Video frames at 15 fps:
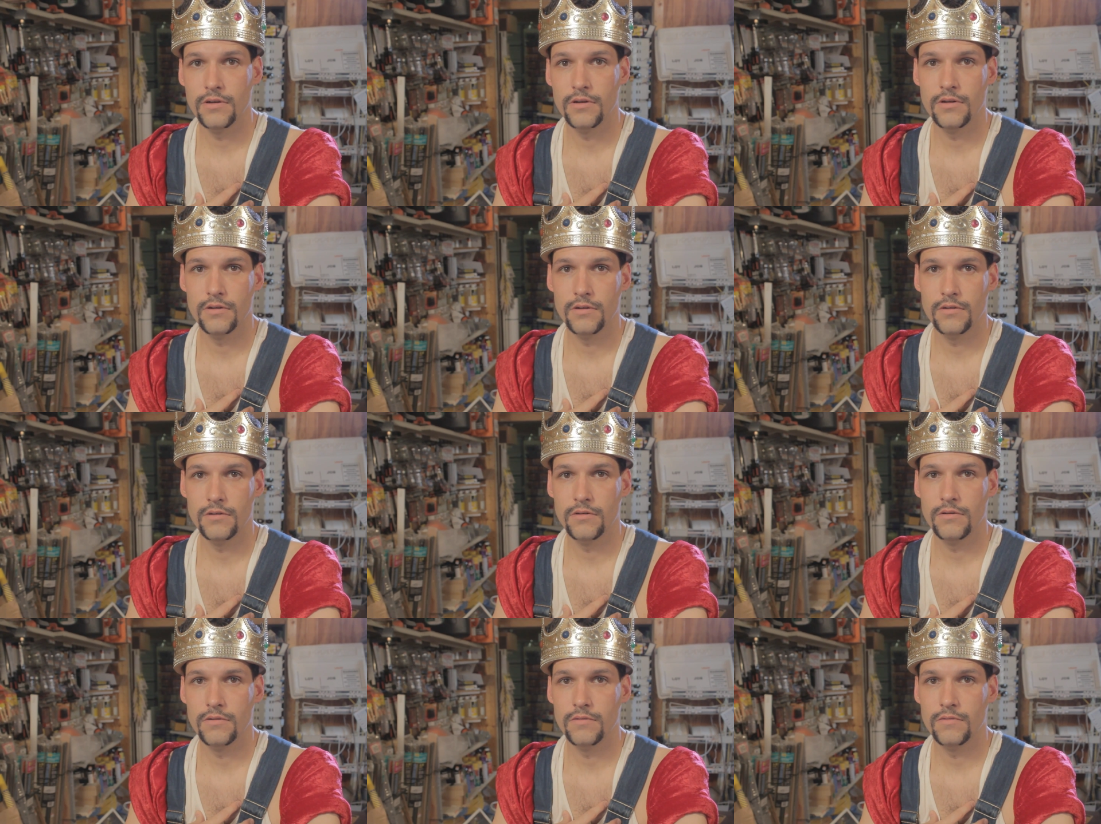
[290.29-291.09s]

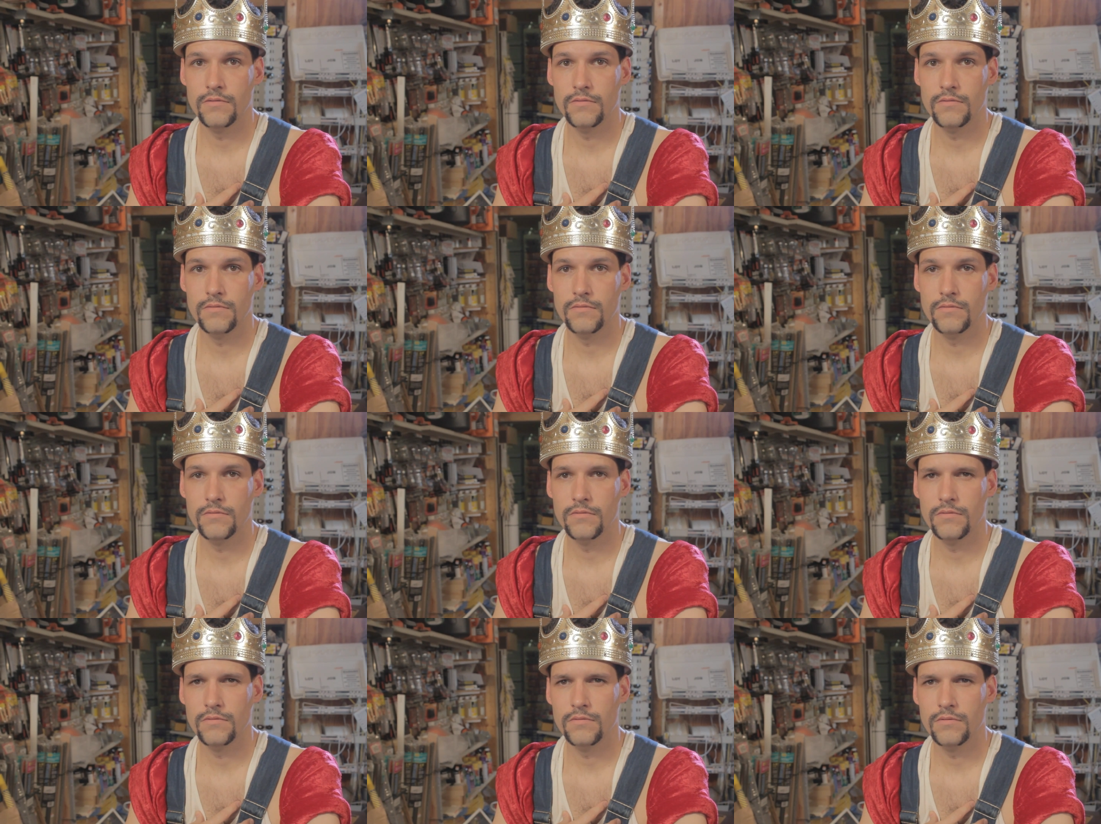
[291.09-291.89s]

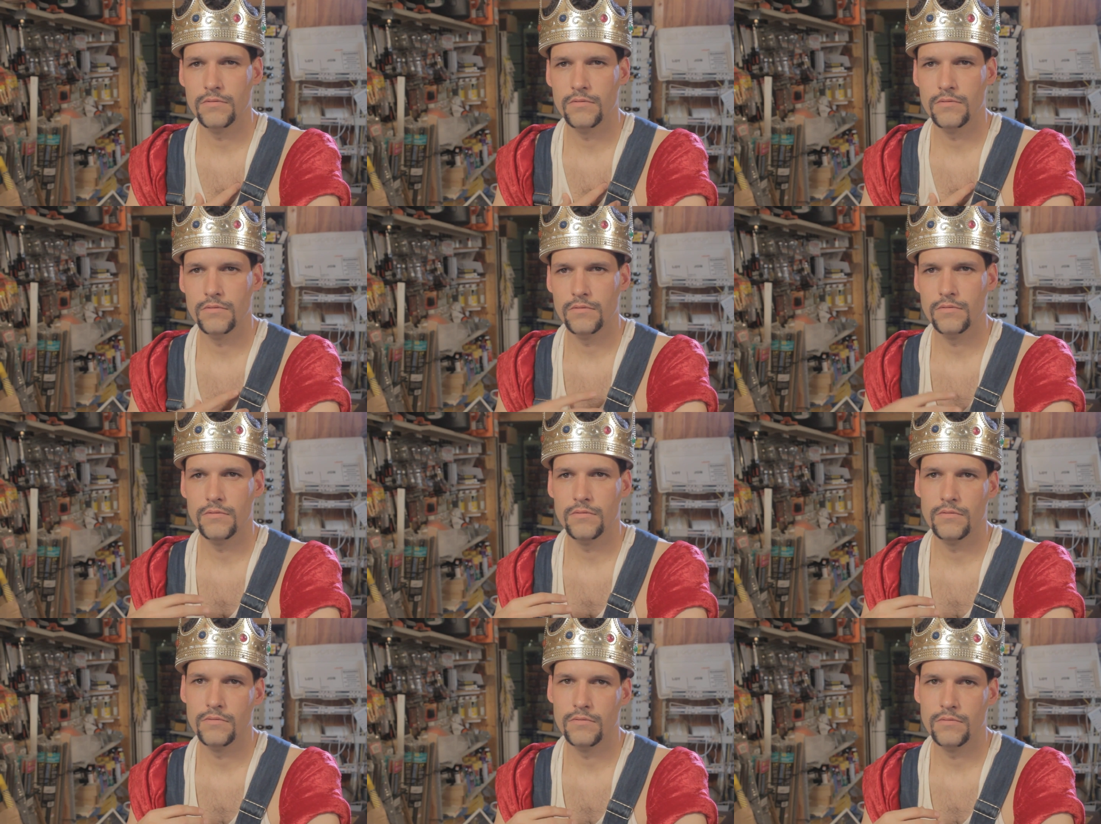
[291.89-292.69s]

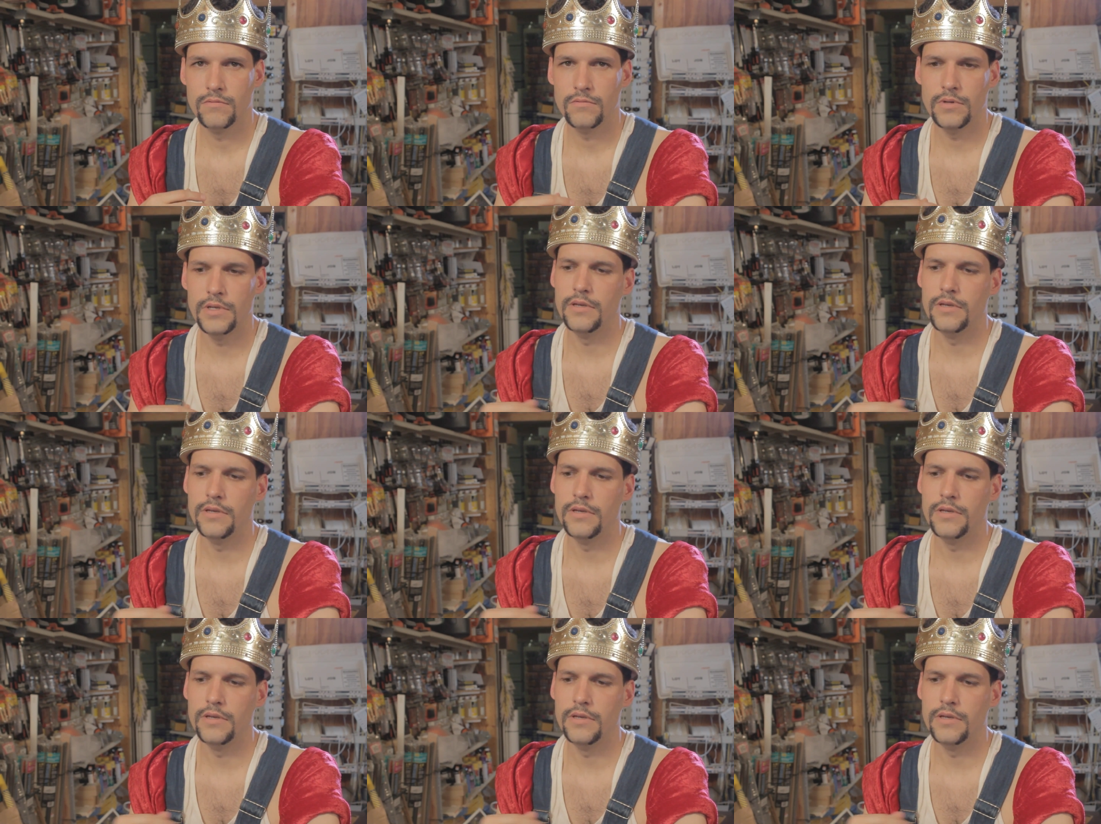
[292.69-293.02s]
(no one is talking)